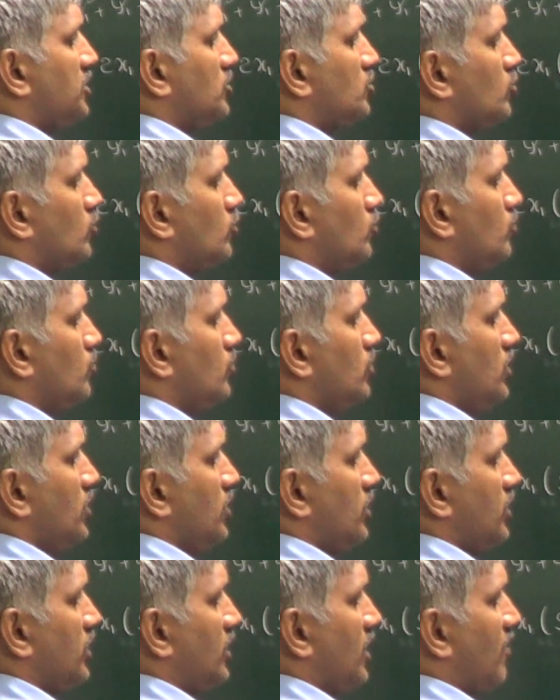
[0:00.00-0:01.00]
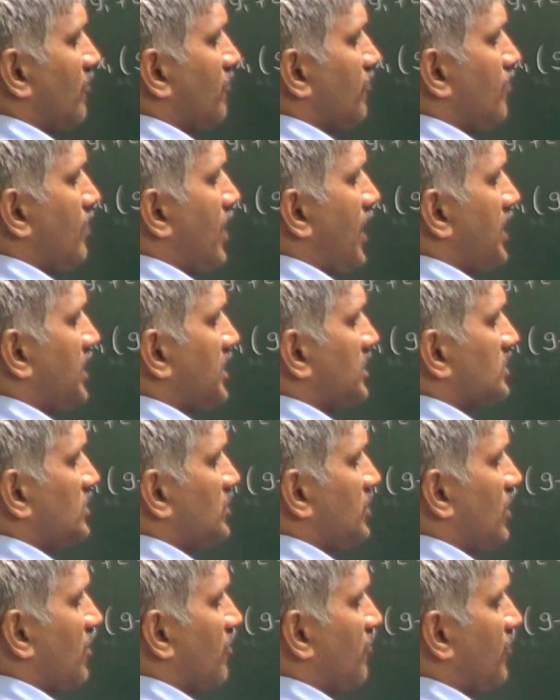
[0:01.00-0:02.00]
into f
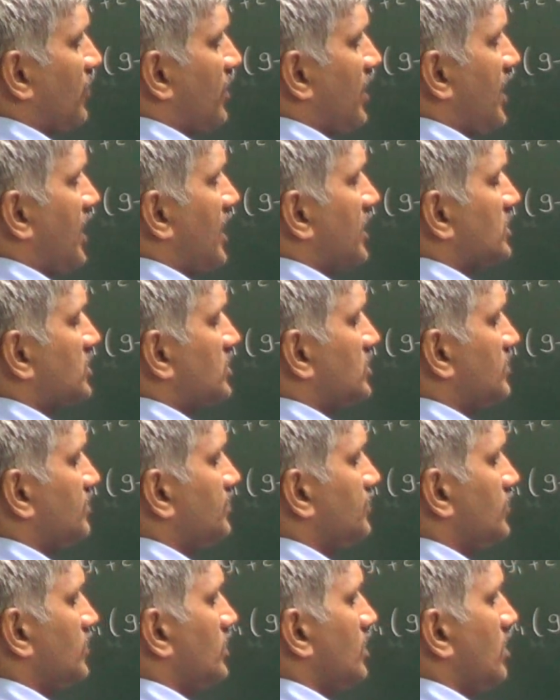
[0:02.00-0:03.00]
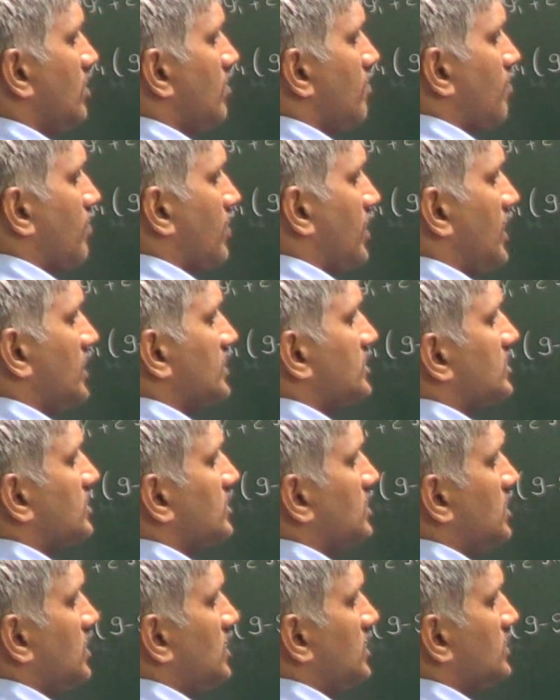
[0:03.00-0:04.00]
minus f dash
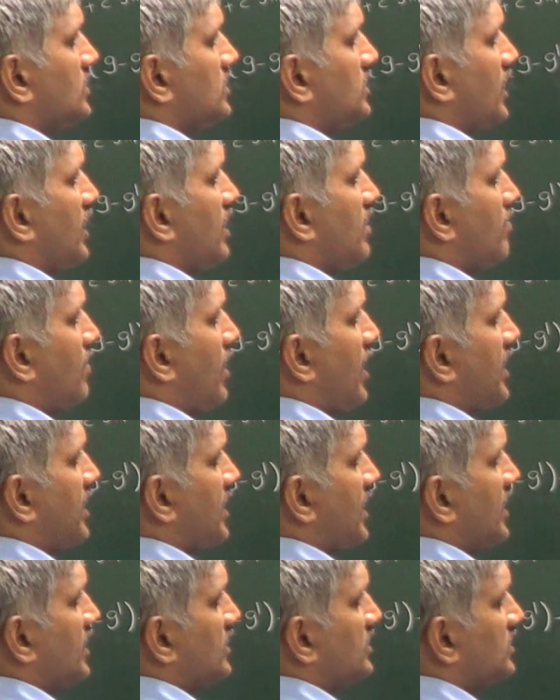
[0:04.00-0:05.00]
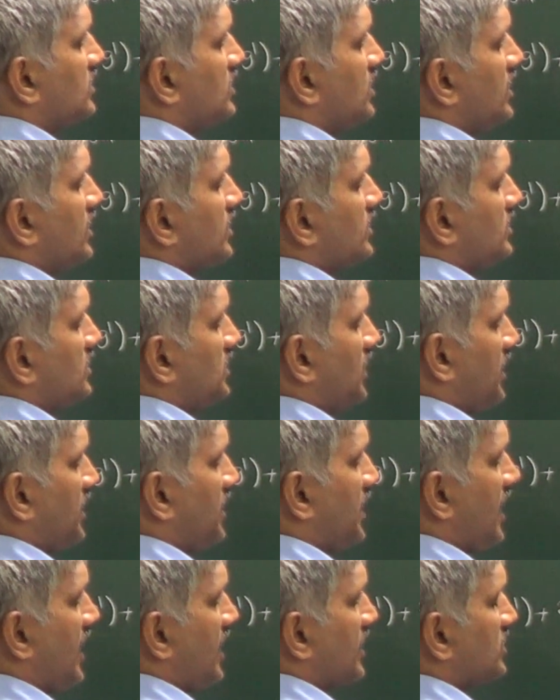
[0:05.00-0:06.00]
plus c minus c
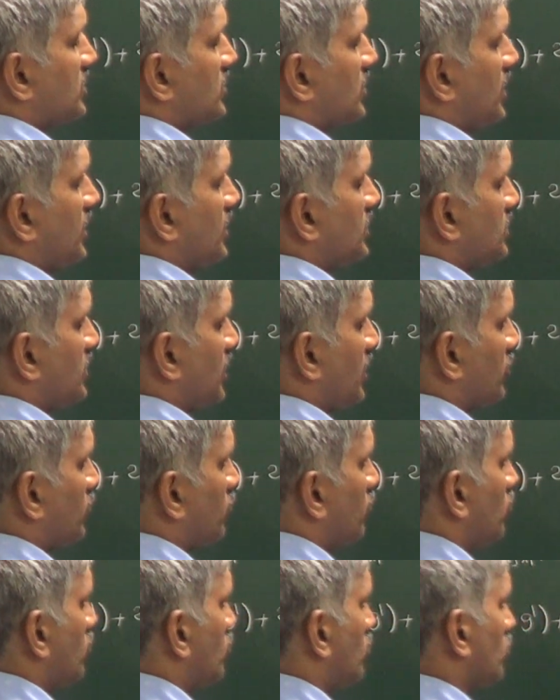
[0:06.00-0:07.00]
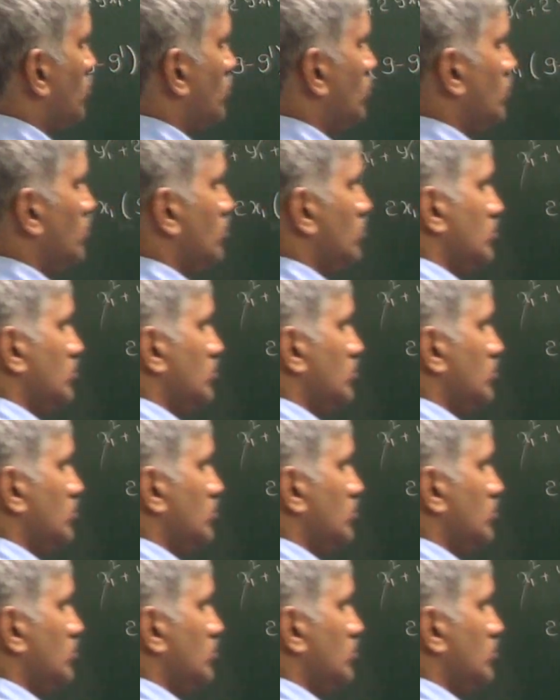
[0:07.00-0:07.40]
dash is equal to